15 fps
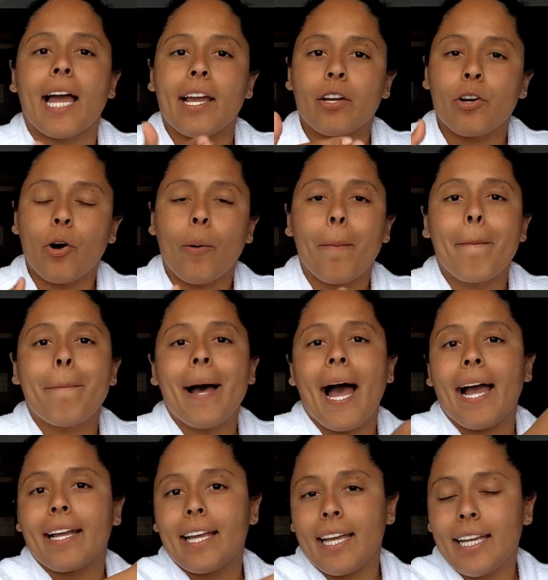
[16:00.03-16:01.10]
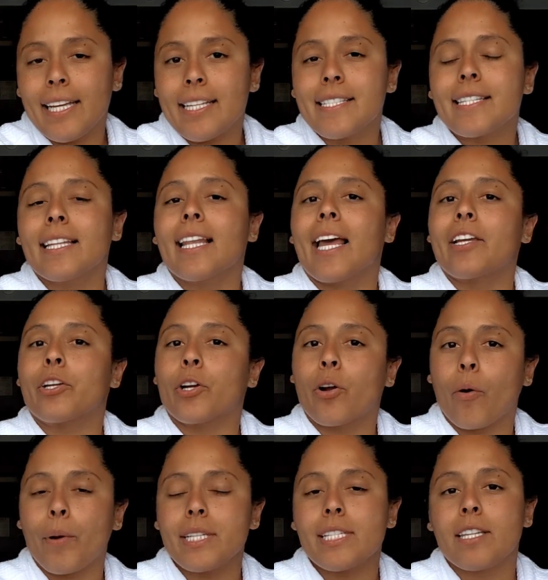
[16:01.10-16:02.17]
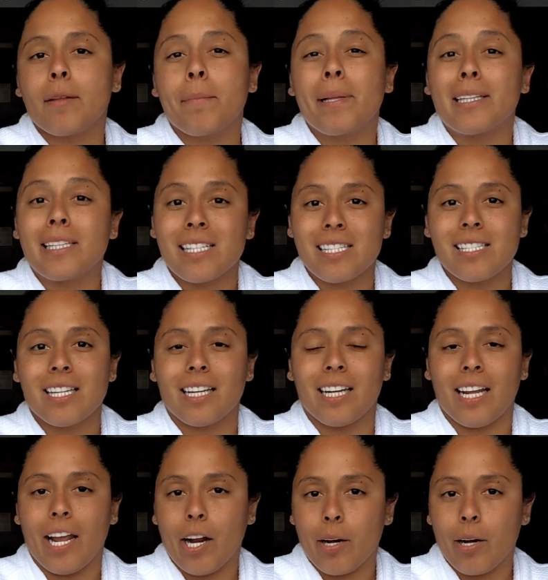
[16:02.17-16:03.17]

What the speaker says: like go back into like you're going to the Belize City